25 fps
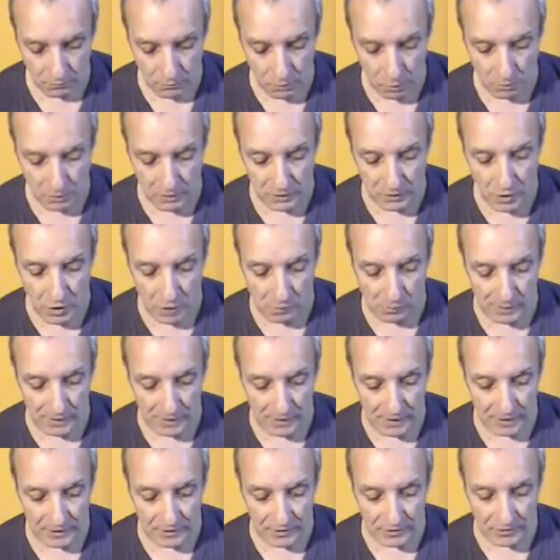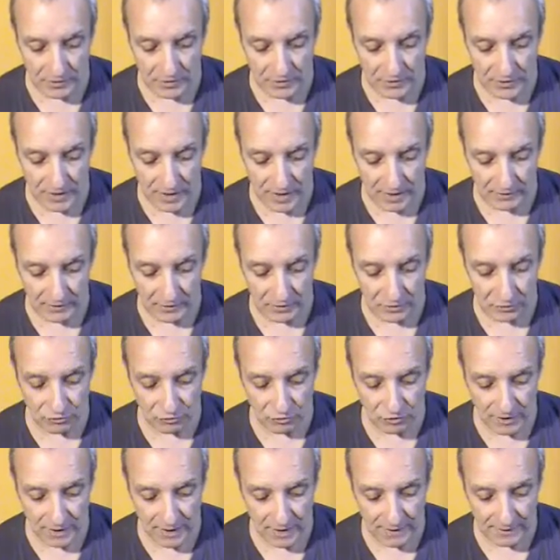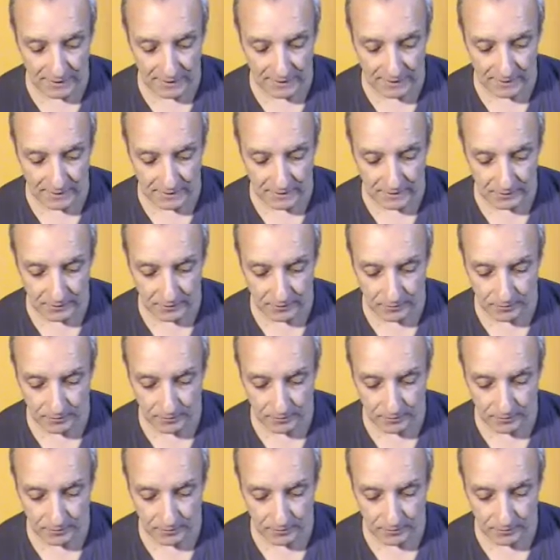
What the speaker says: what we normally understand as reality.